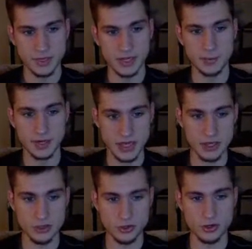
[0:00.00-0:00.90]
But
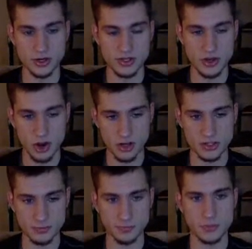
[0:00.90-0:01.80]
again, U-turn is
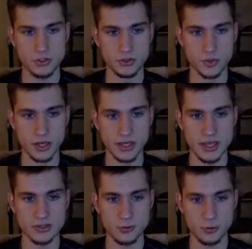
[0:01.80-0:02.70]
awesome to
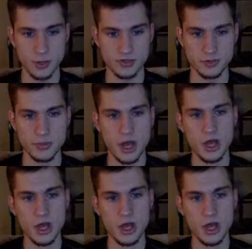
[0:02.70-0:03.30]
gain some momentum.